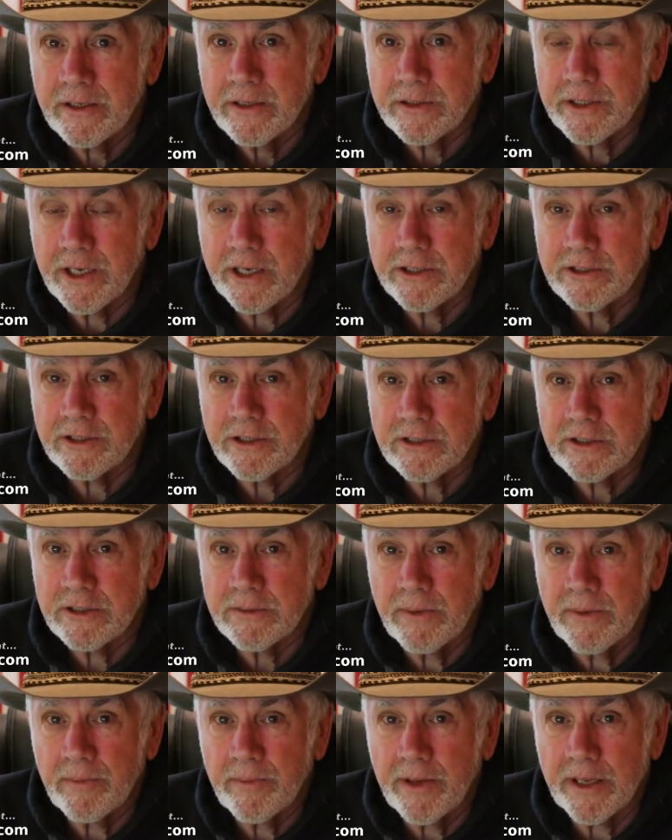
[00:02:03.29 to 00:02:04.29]
Jussie
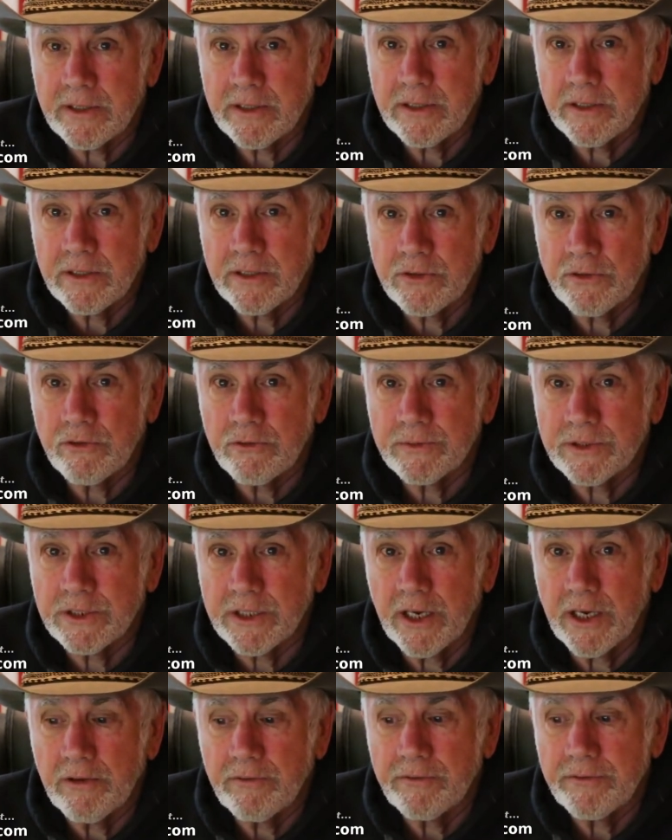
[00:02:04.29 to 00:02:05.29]
Smollett to
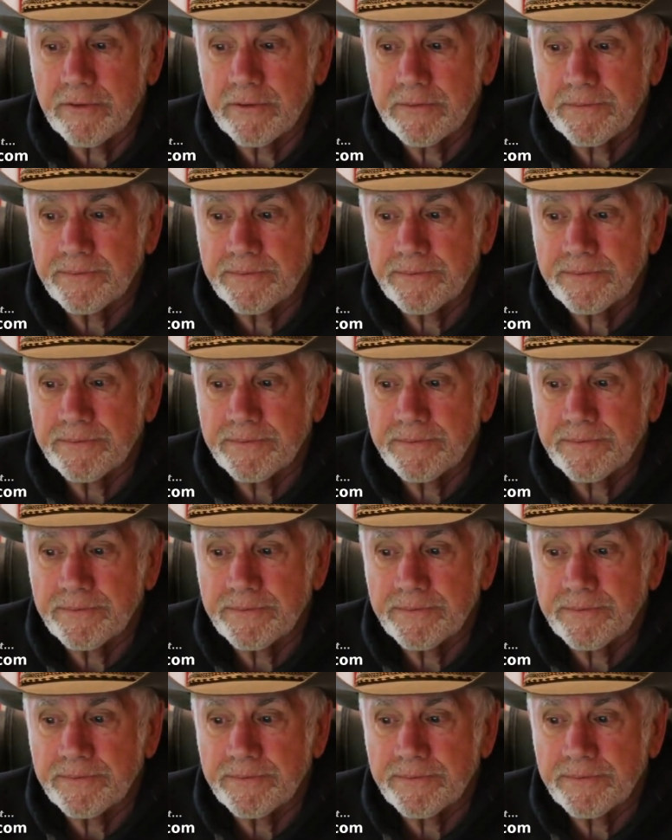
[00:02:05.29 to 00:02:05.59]
himself.